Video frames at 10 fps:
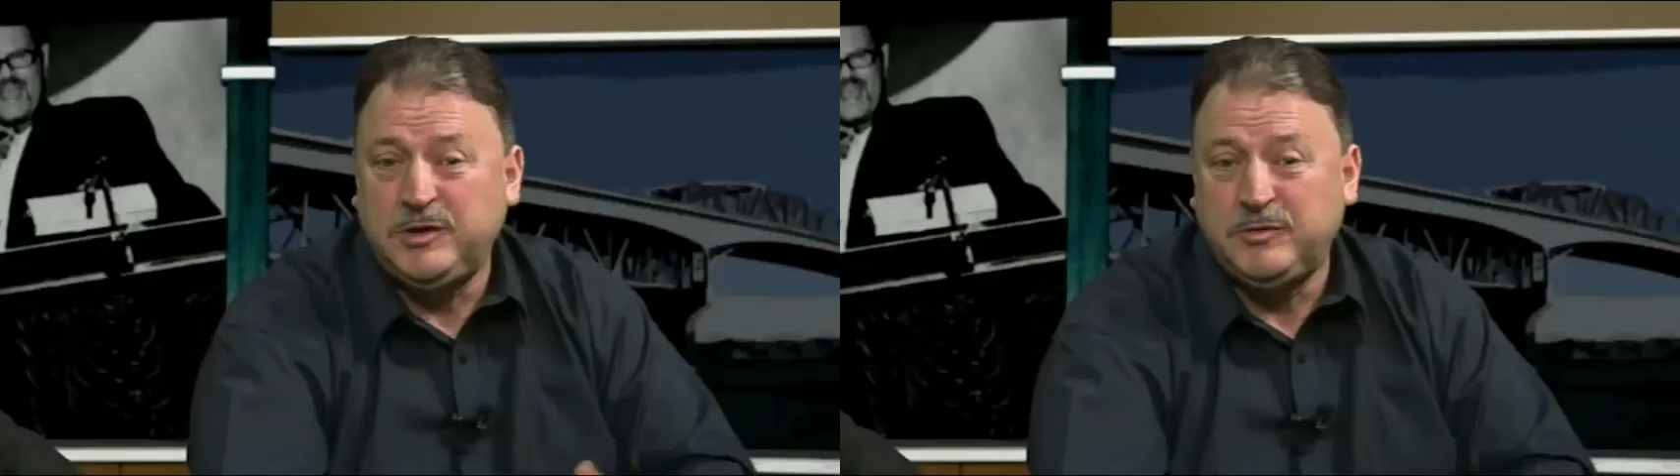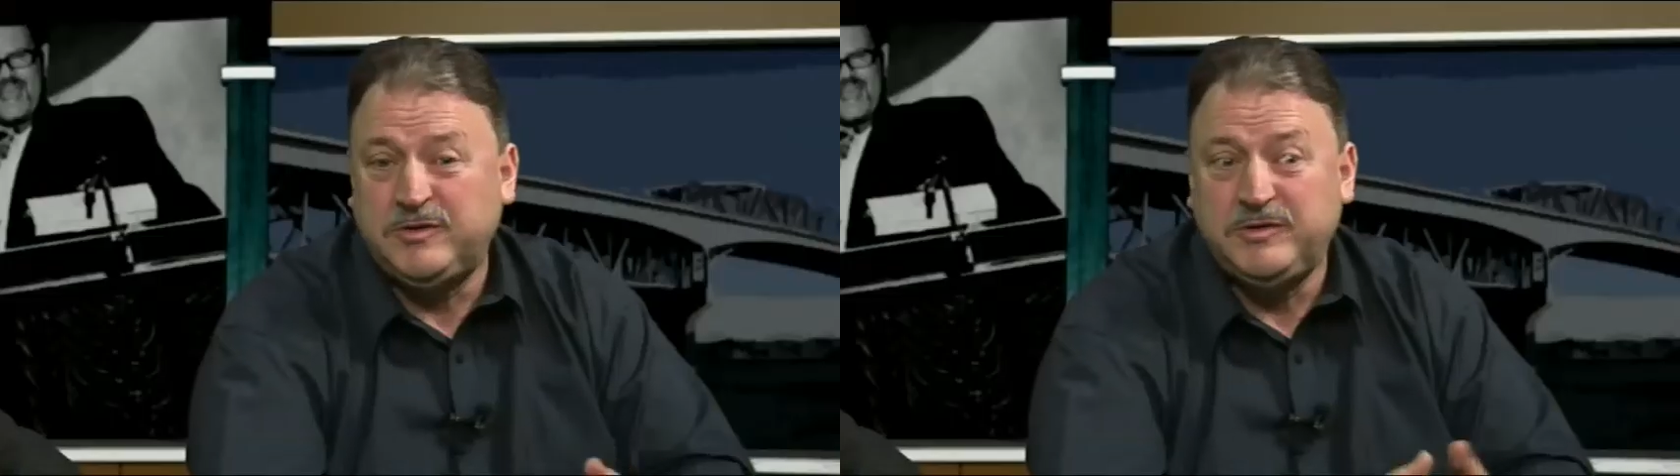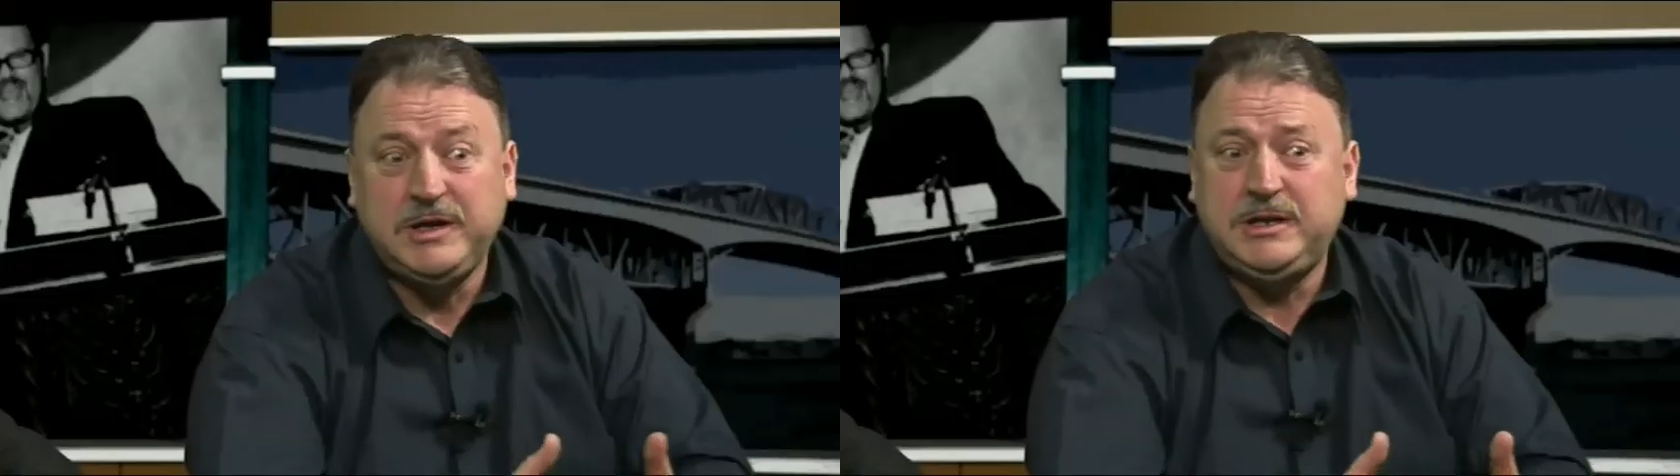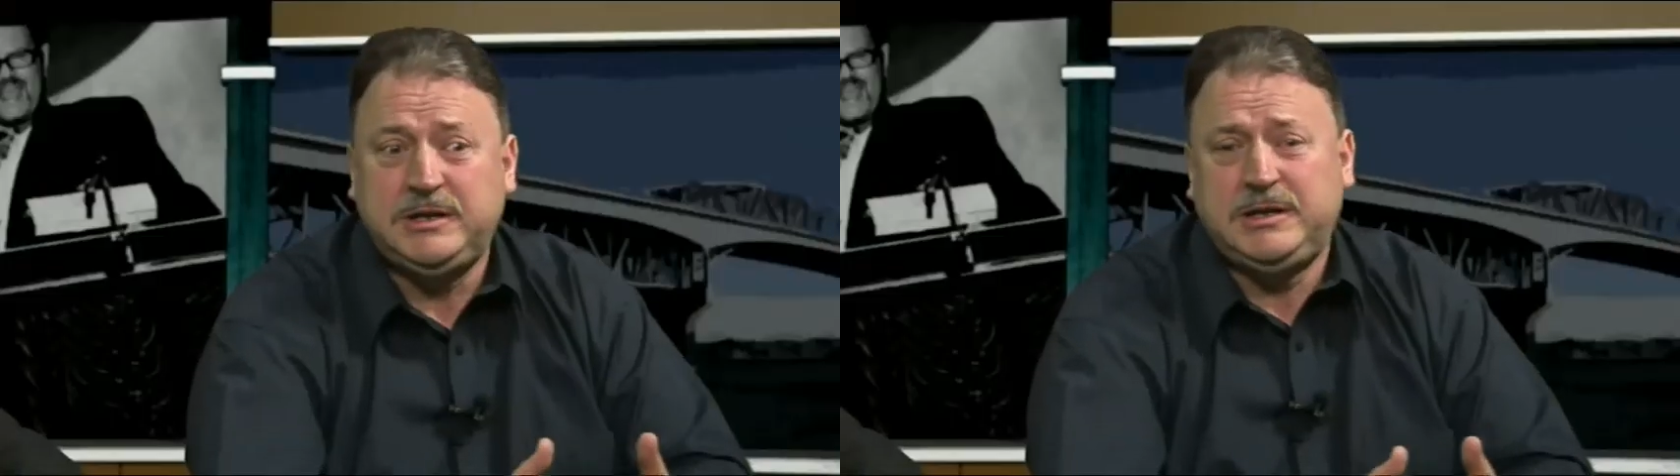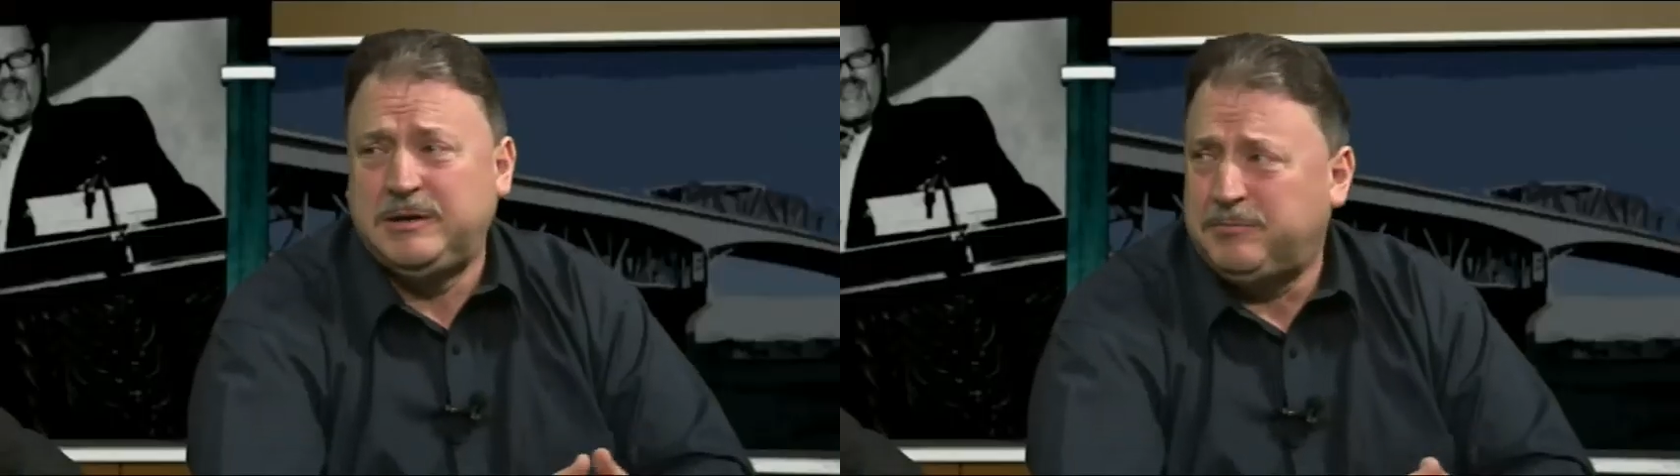you would have
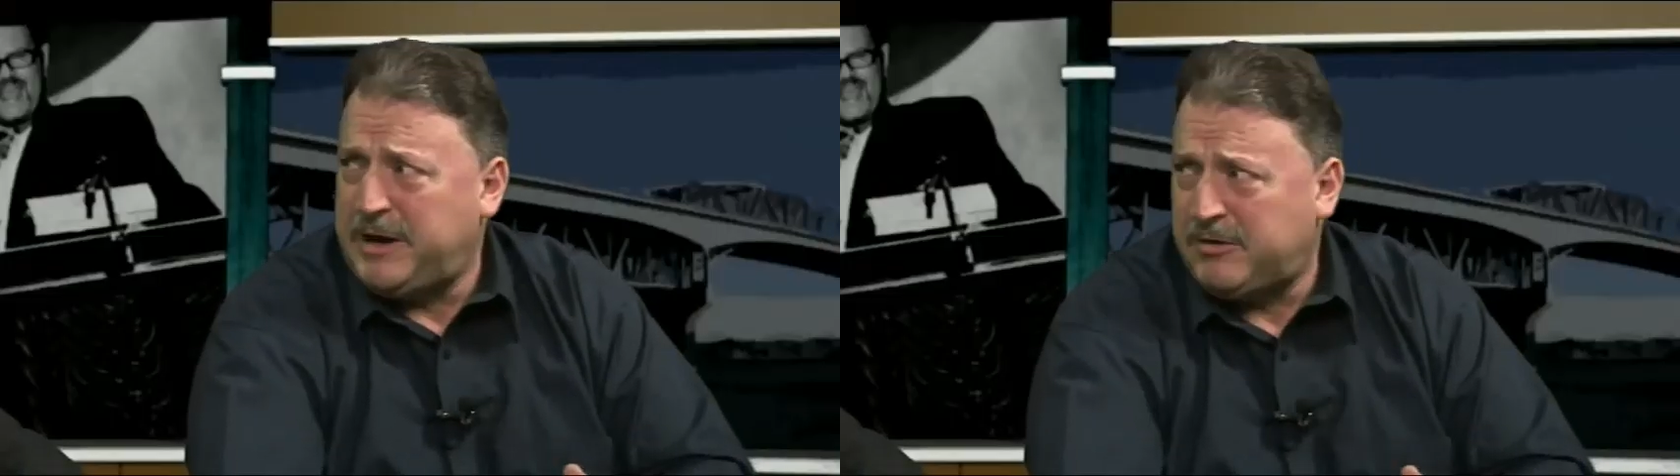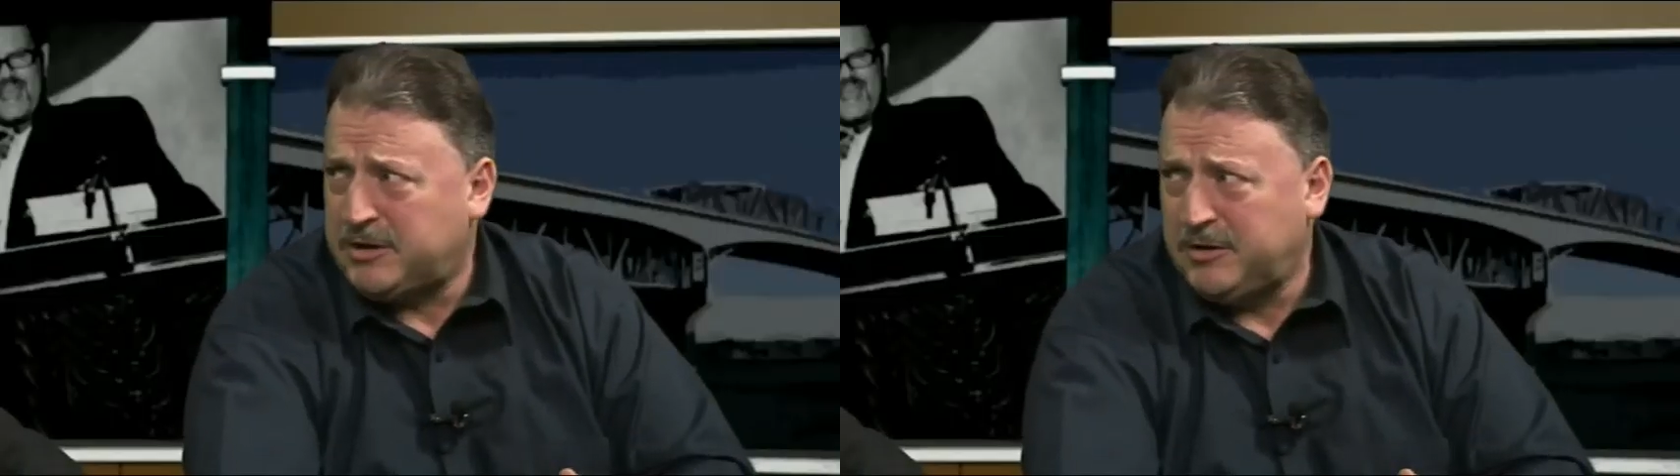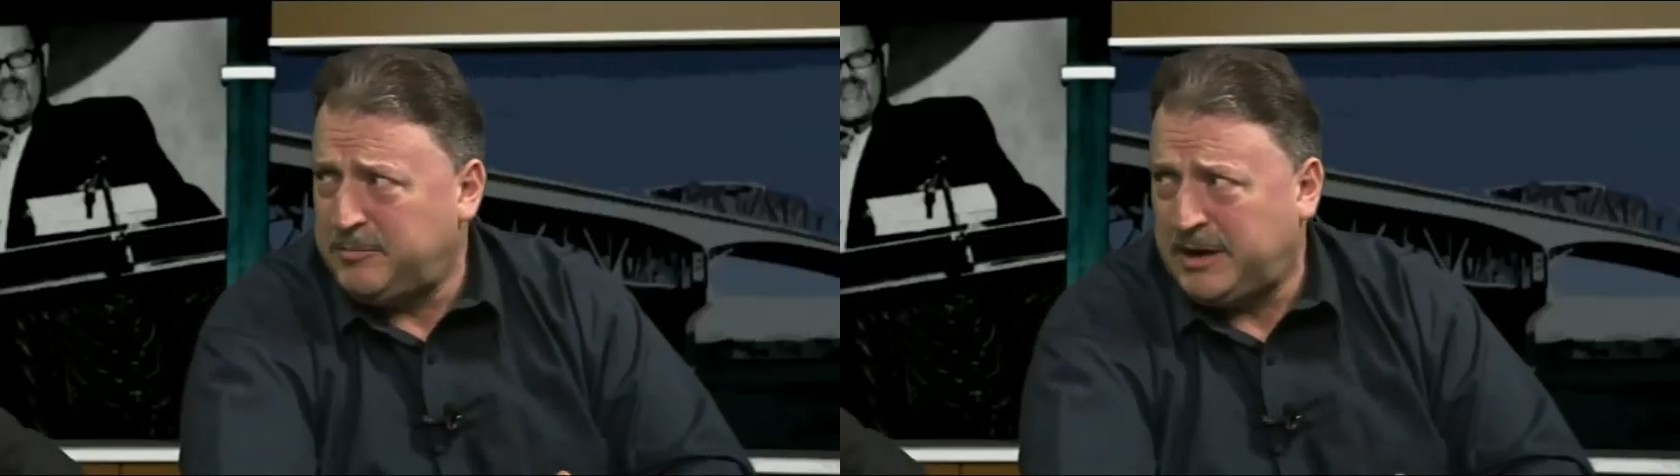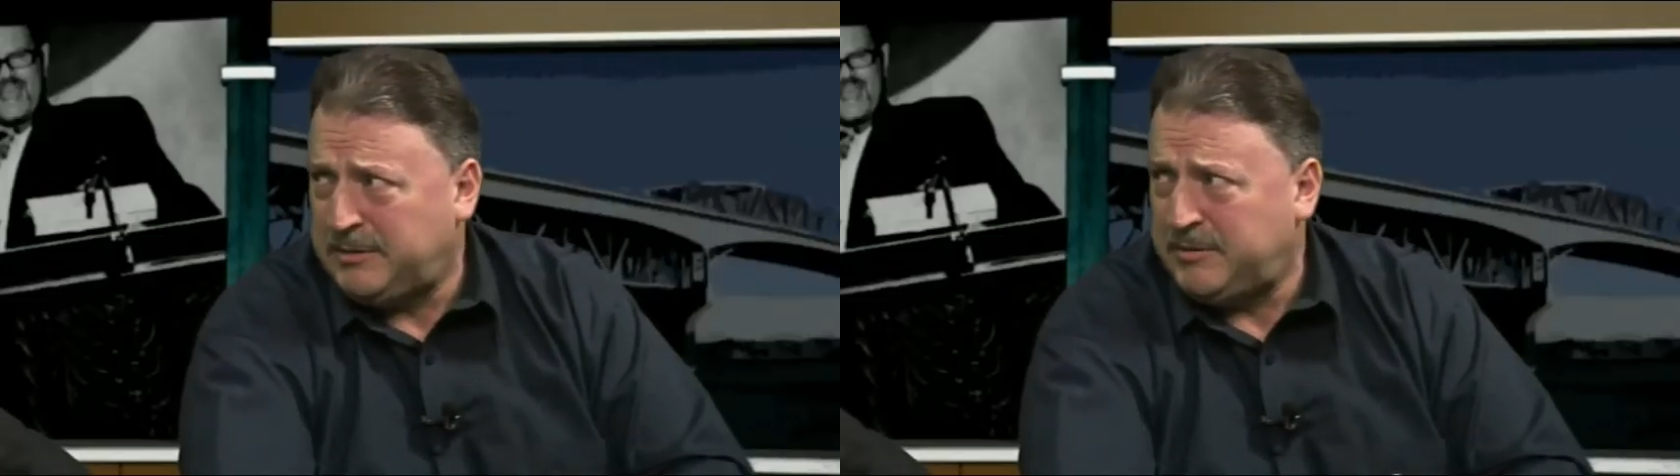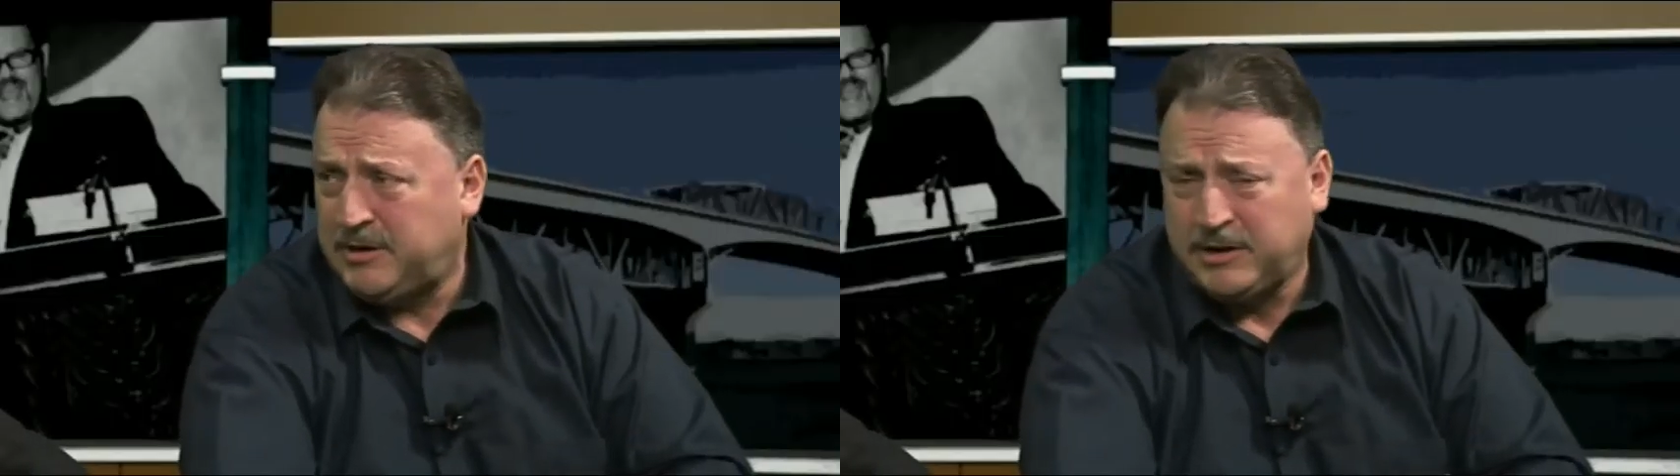needed a Barack
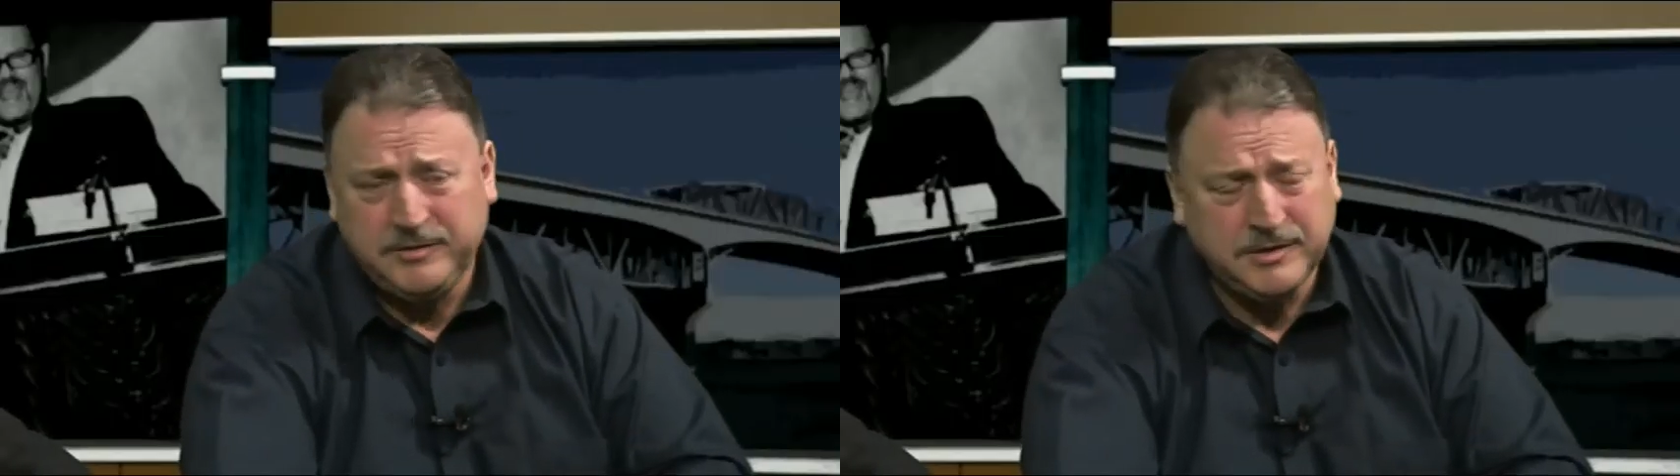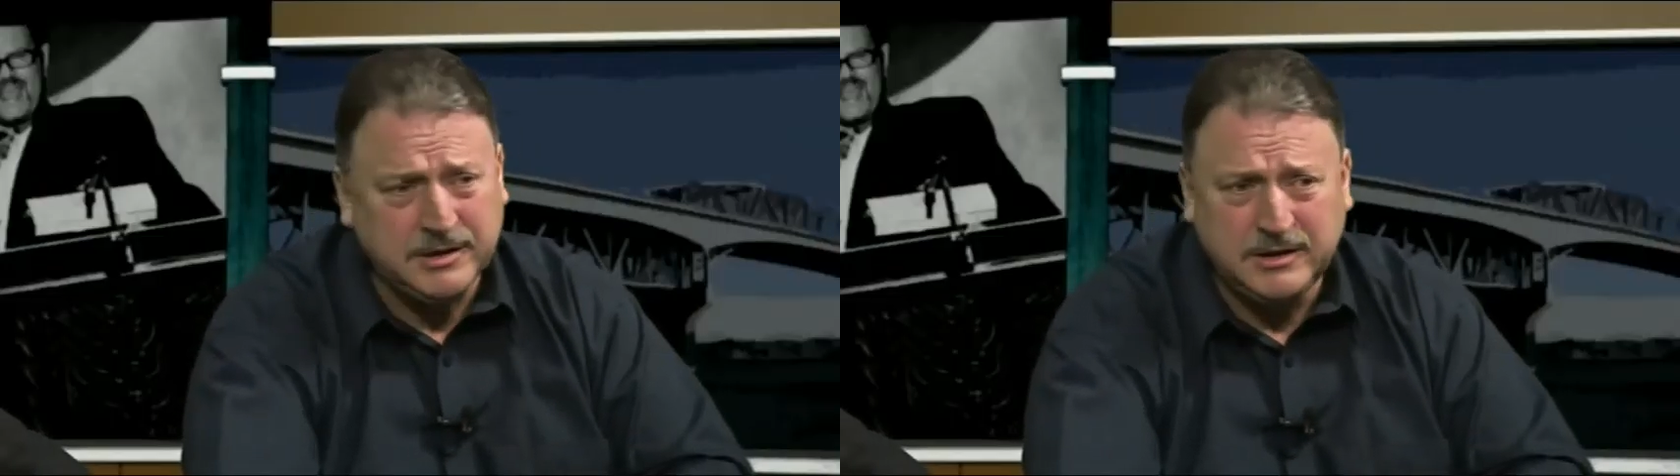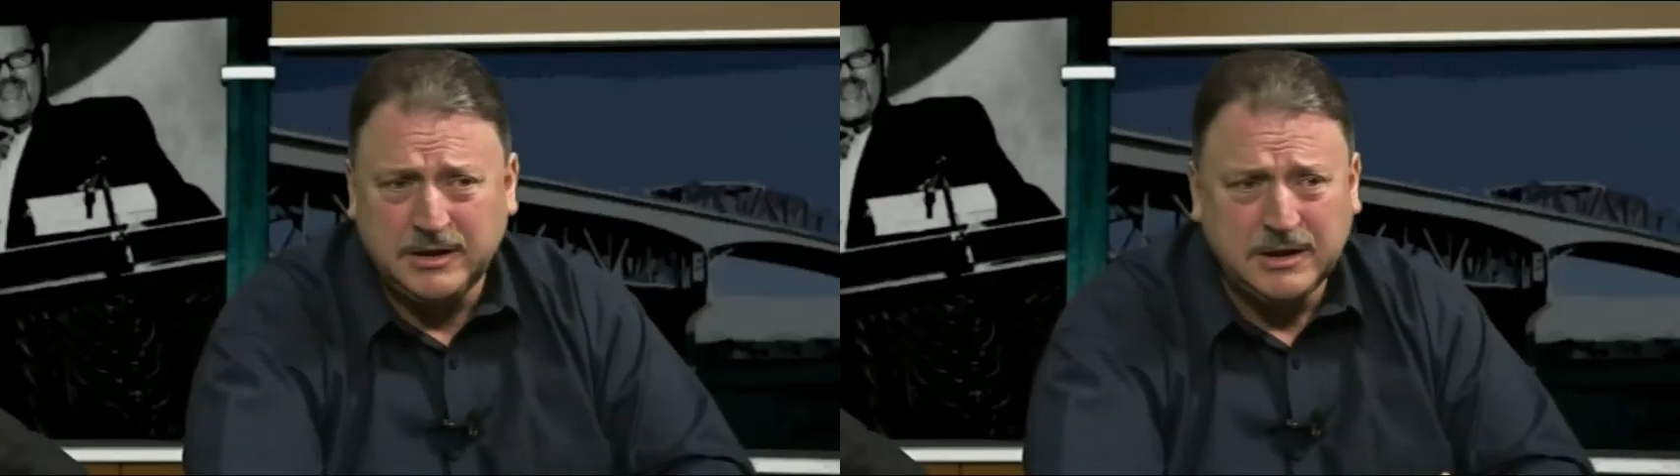Obama, I think,